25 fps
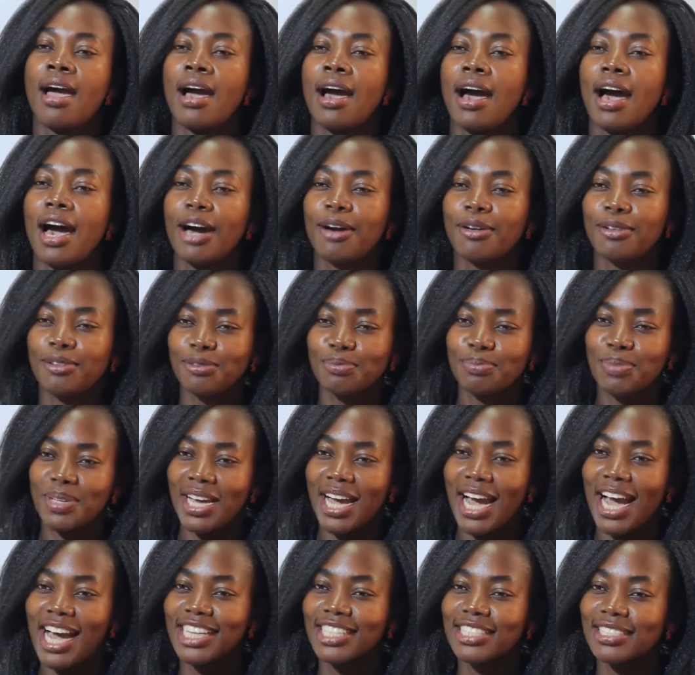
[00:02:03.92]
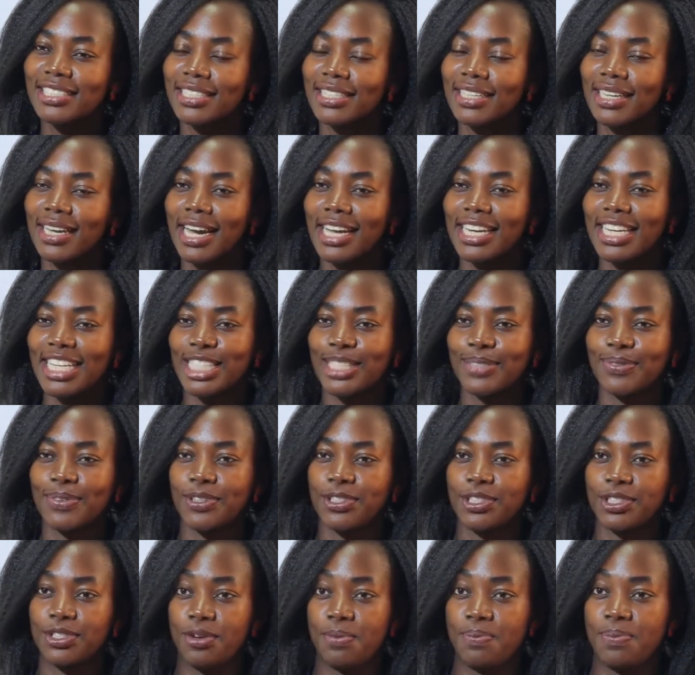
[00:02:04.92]
I will be handling an S4
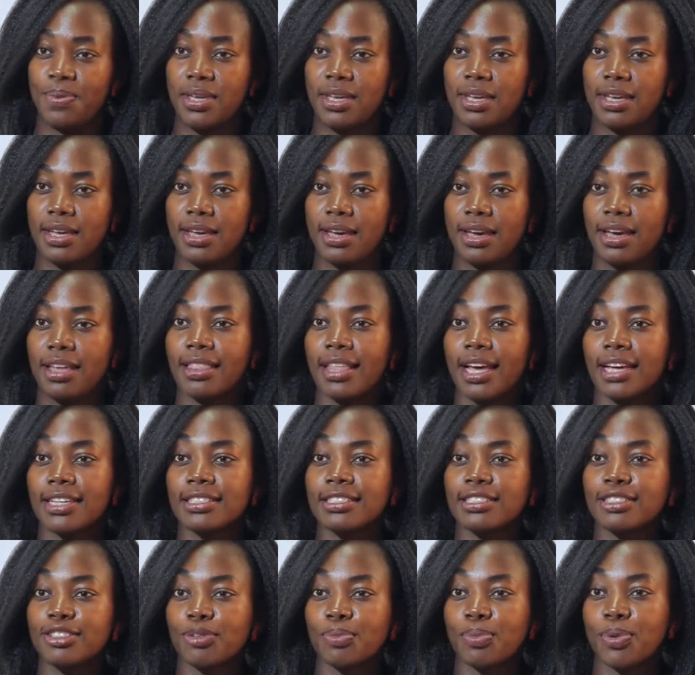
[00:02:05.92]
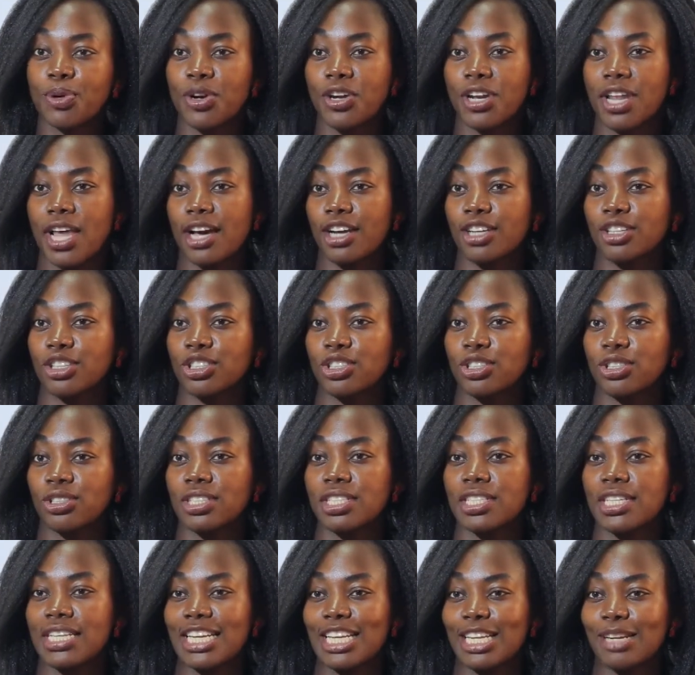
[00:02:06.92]
topic, and that is reproduction
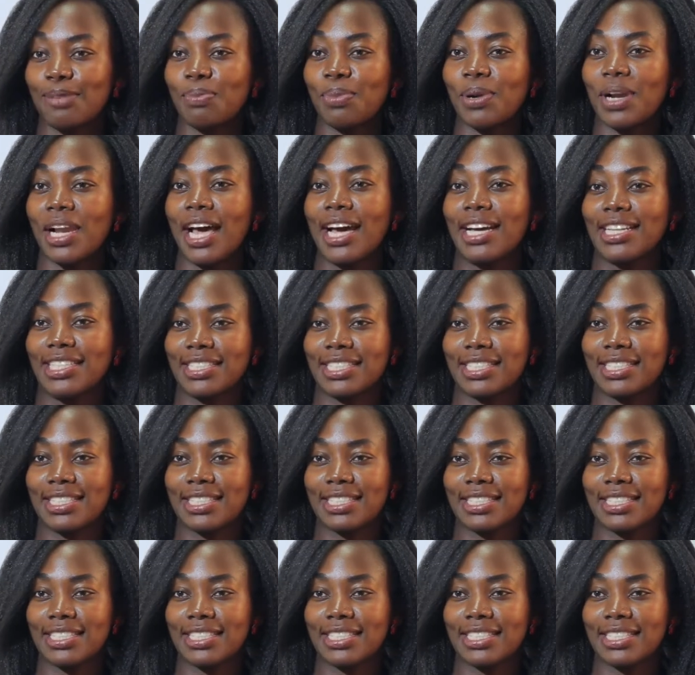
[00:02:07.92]
in plants.